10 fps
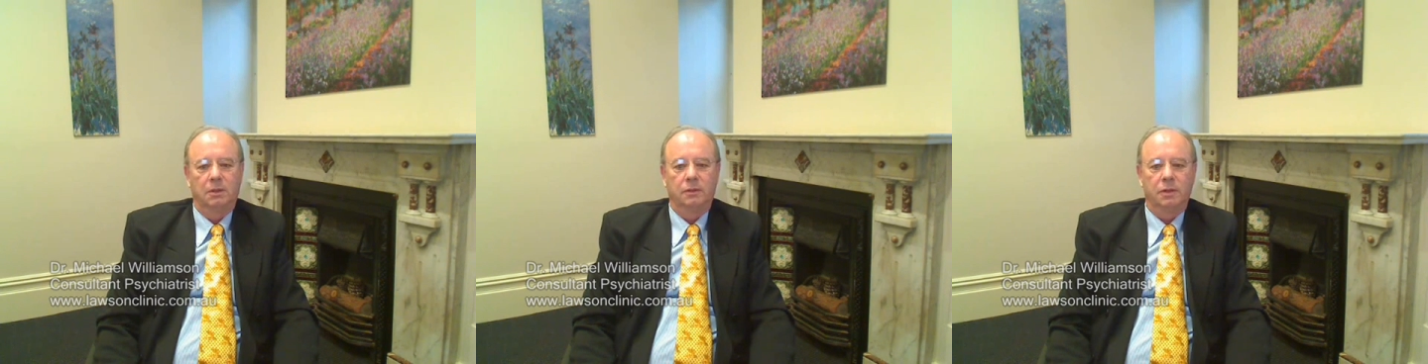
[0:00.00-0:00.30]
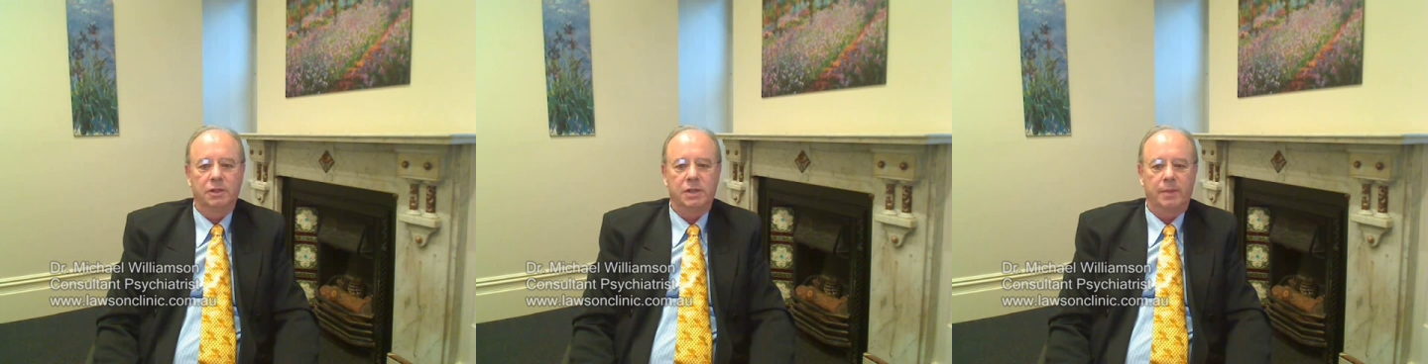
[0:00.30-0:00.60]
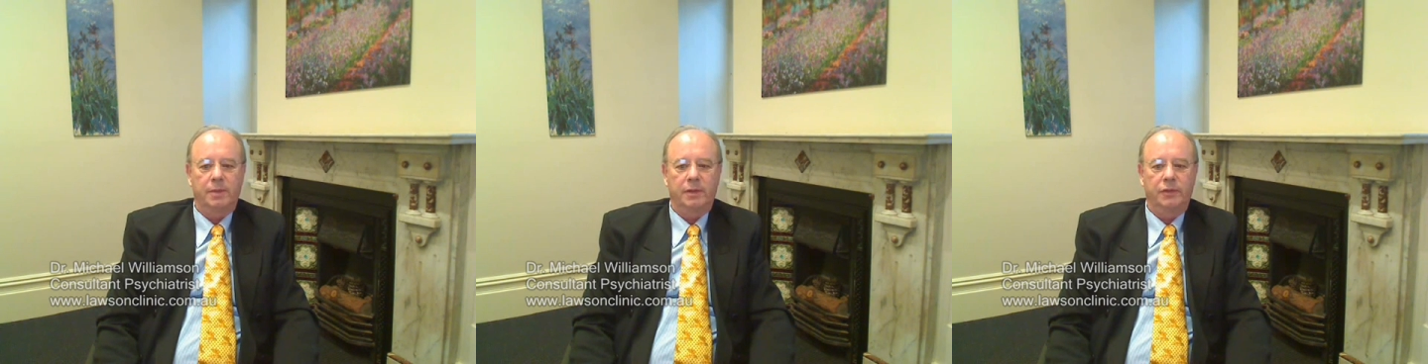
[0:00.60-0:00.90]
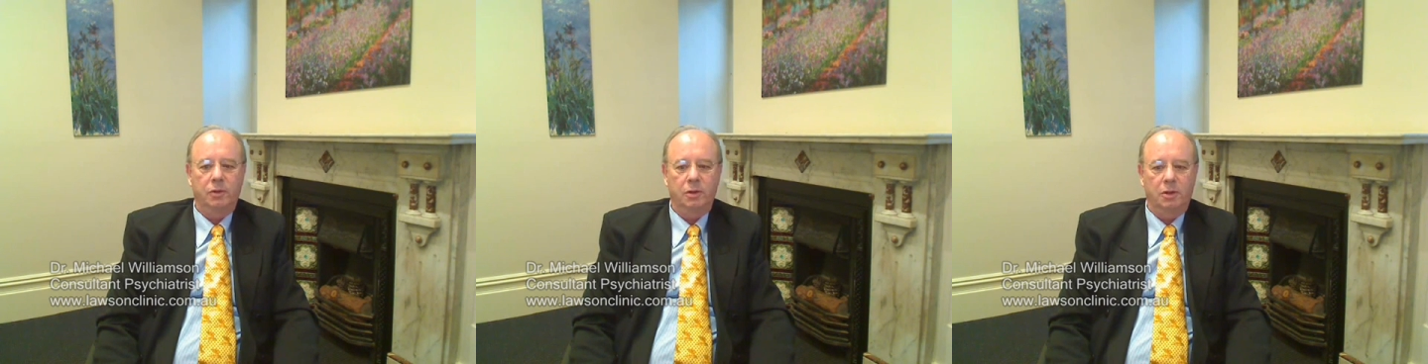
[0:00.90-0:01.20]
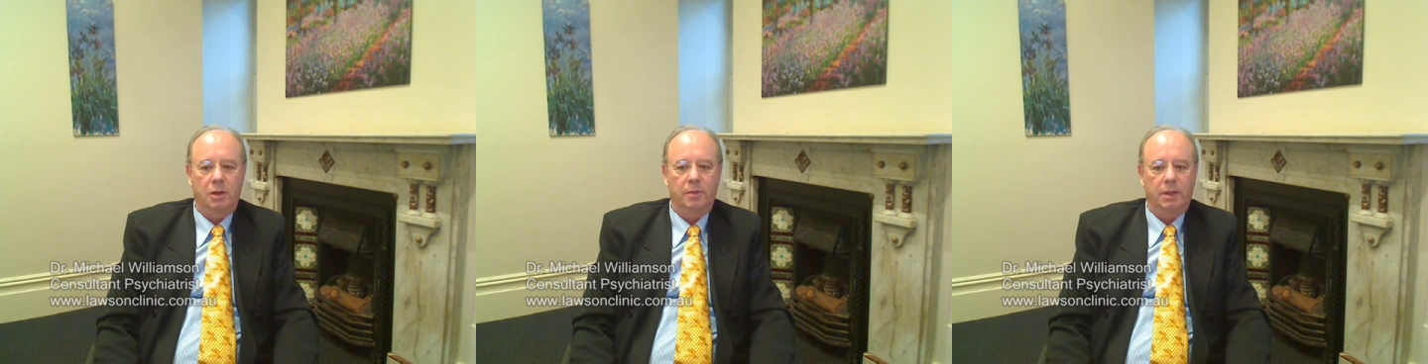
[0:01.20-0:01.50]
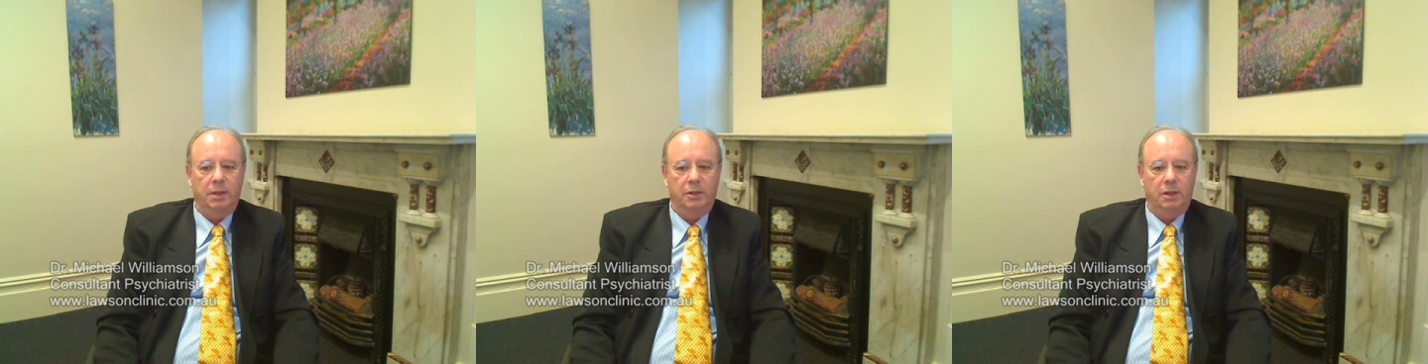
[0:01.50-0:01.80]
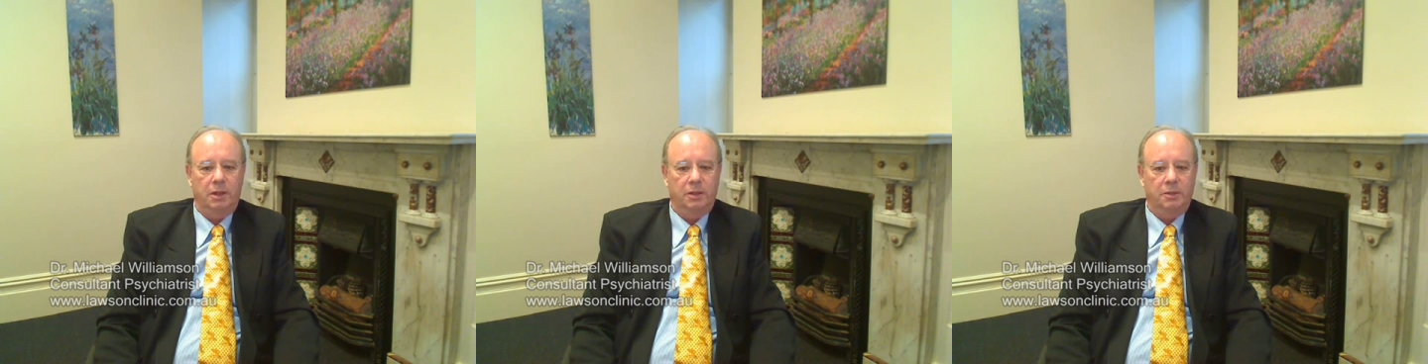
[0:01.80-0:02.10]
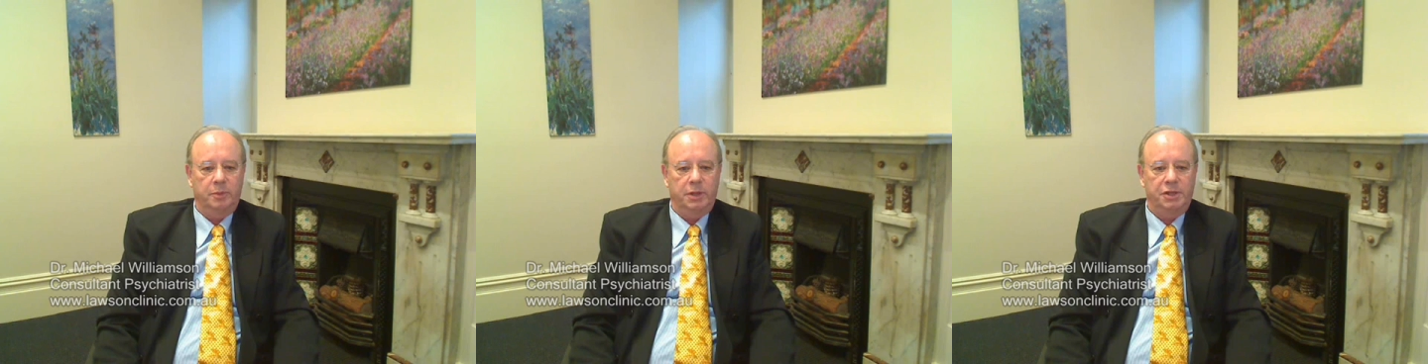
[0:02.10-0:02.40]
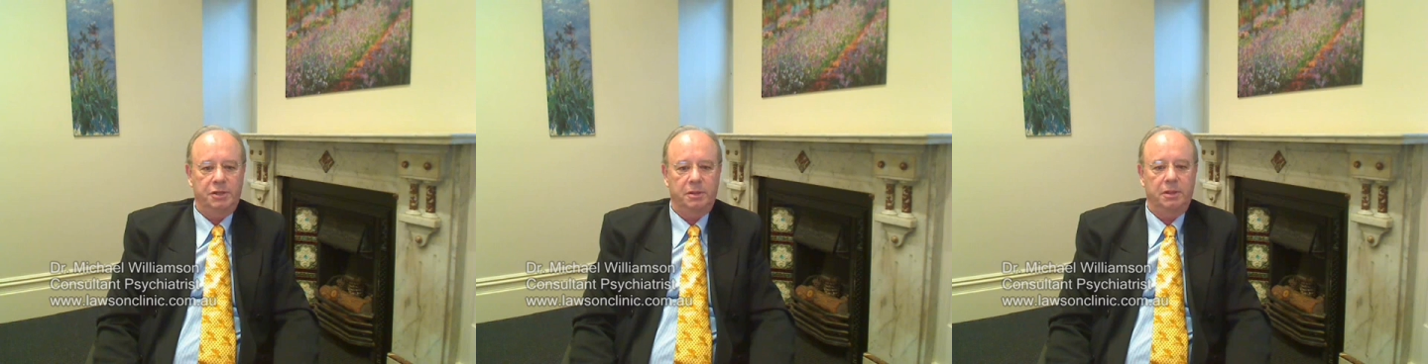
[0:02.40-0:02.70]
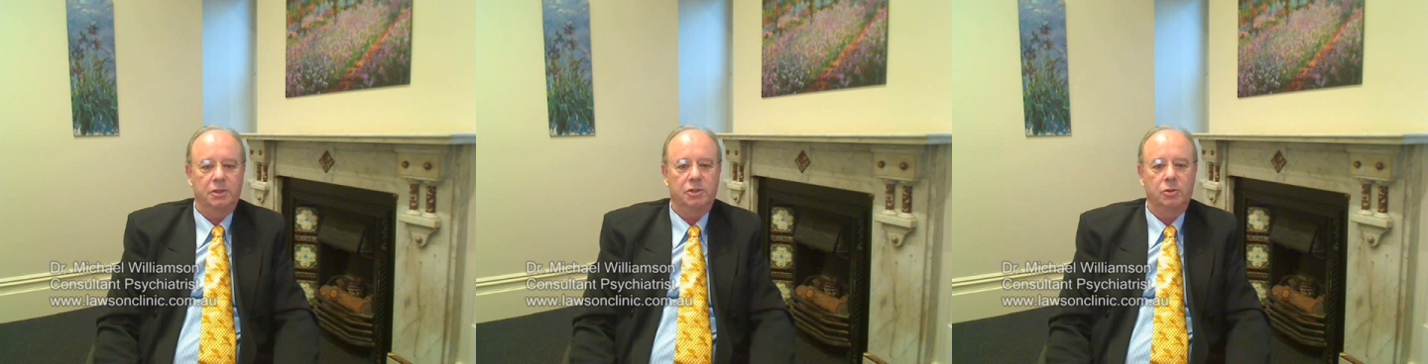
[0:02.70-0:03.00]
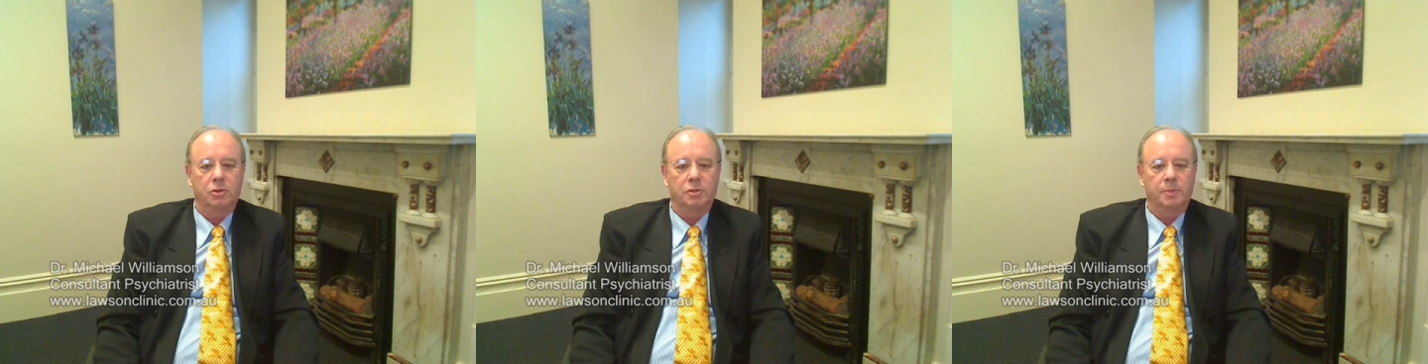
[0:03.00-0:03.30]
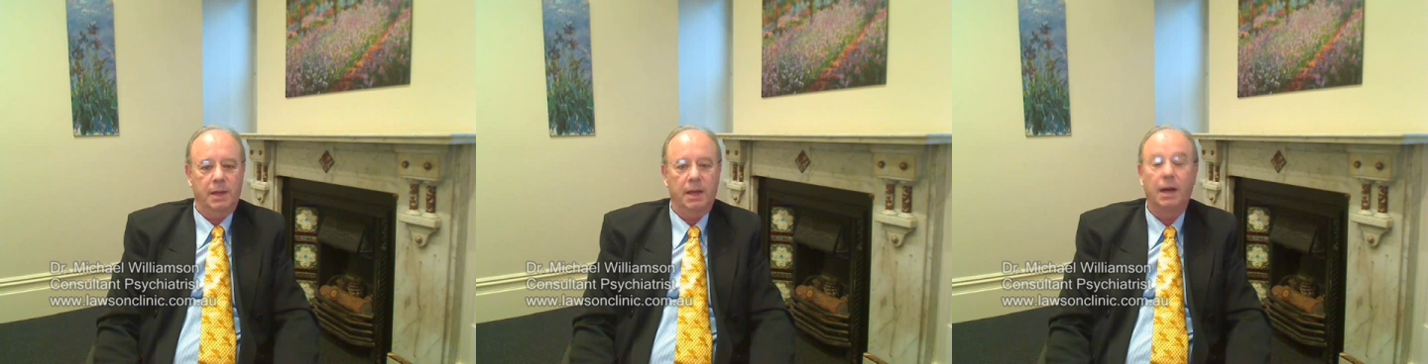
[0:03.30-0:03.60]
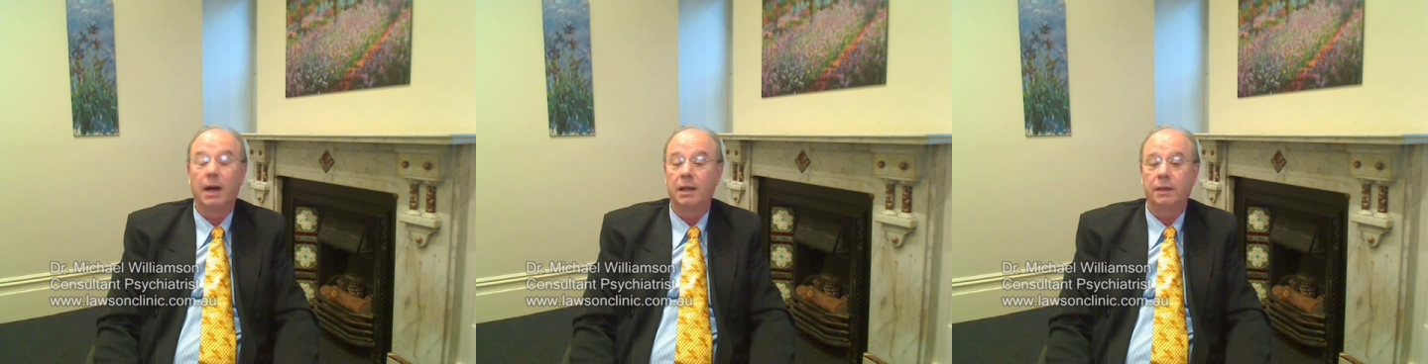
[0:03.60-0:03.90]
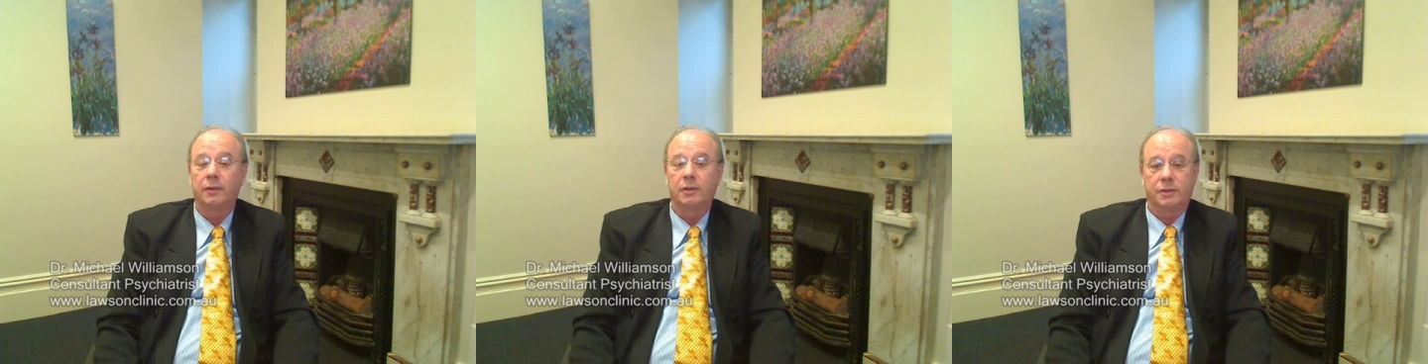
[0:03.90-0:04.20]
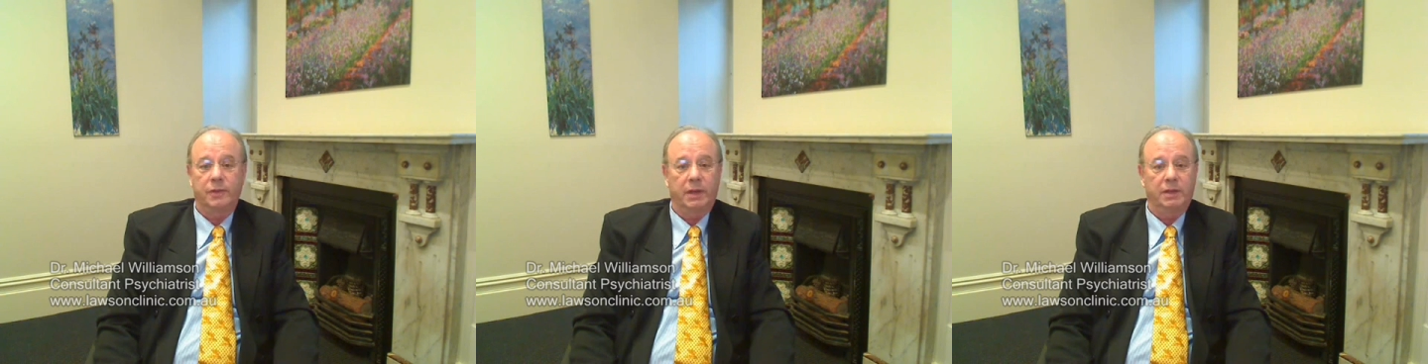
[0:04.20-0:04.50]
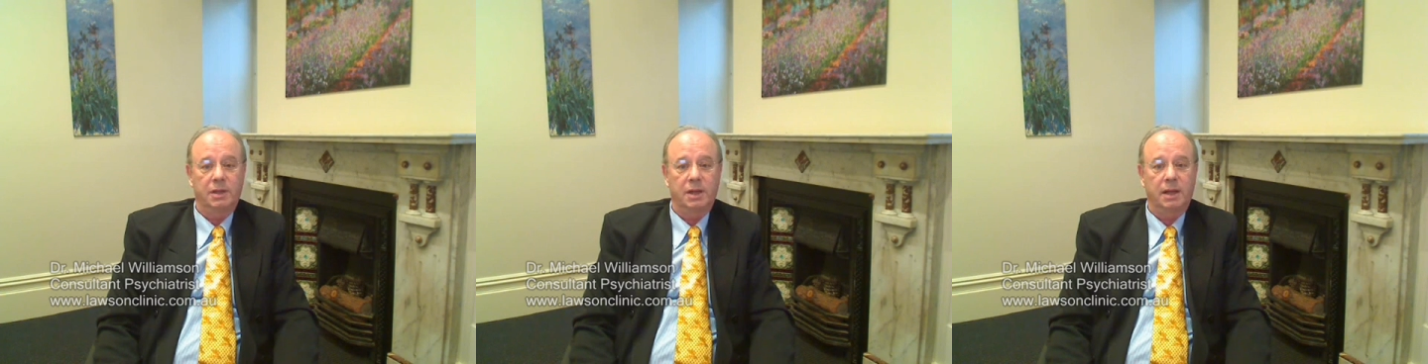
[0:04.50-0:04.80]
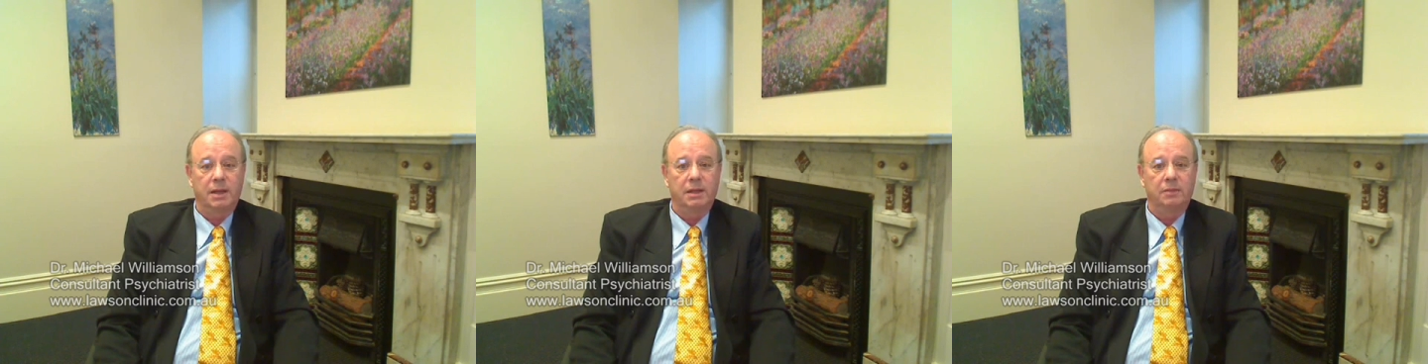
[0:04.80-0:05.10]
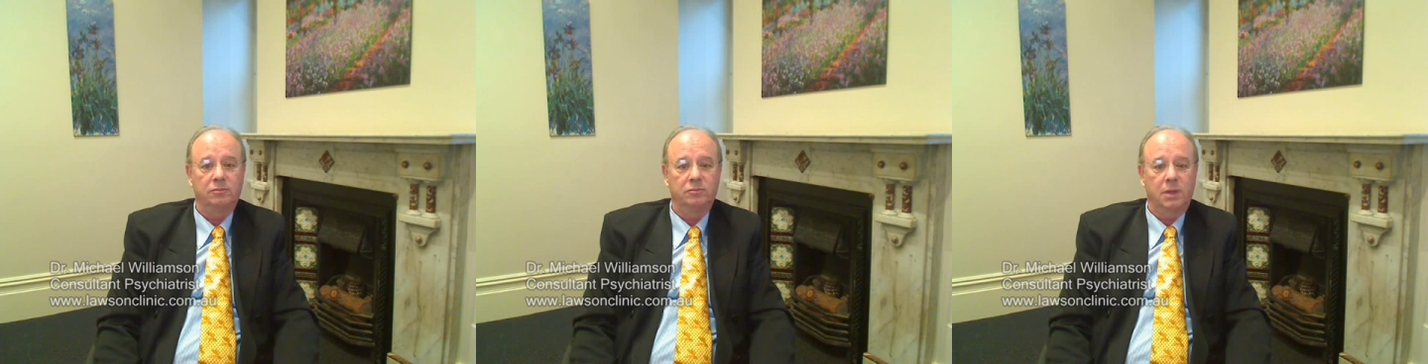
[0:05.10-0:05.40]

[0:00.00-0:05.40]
For example, if your non-melancholic depression is caused by high levels of anxiety,